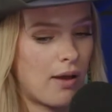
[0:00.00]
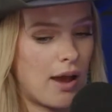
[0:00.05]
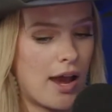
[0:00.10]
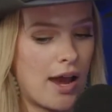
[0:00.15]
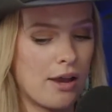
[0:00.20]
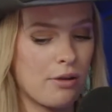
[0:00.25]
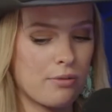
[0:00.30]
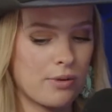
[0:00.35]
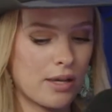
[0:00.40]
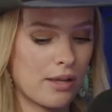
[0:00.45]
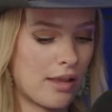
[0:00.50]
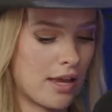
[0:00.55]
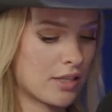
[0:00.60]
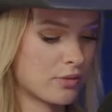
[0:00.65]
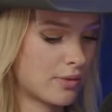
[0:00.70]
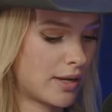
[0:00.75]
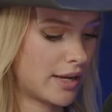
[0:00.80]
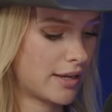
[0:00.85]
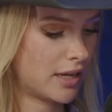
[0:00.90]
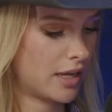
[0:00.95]
I
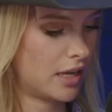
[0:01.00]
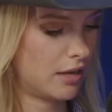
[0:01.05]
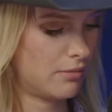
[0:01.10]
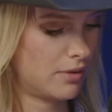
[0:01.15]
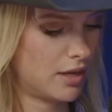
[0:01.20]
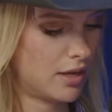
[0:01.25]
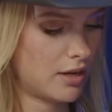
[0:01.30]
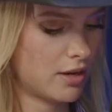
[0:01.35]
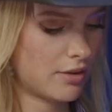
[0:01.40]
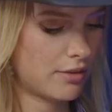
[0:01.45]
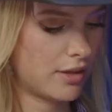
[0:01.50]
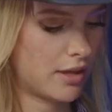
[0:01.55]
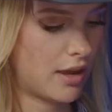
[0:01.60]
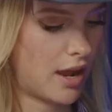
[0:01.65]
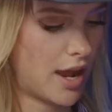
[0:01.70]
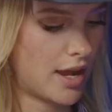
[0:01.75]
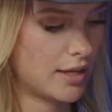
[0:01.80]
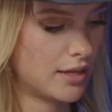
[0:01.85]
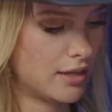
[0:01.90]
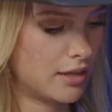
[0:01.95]
realized when I came here
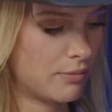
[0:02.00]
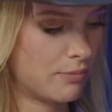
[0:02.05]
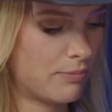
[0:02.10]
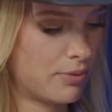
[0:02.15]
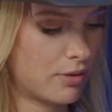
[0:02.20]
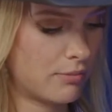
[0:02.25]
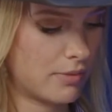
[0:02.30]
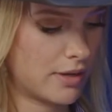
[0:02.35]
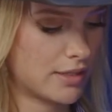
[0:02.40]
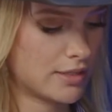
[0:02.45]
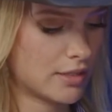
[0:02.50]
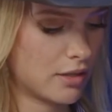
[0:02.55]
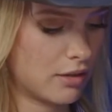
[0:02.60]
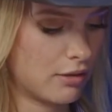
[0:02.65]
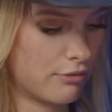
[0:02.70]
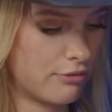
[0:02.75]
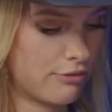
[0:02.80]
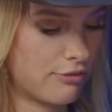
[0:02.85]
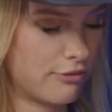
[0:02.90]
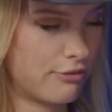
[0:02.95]
that I needed to put
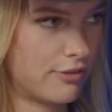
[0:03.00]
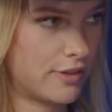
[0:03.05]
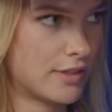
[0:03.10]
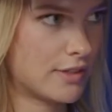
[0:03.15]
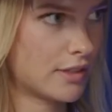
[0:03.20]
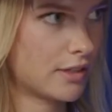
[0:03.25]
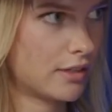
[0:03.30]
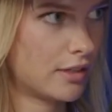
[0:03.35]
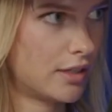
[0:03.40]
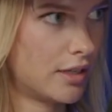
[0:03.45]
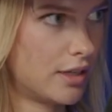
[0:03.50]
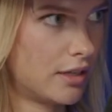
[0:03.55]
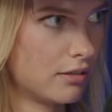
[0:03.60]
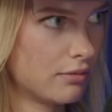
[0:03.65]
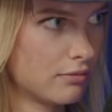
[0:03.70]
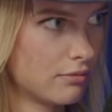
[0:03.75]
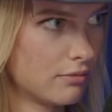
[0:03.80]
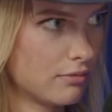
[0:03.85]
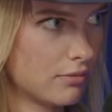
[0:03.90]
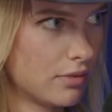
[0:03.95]
myself physically,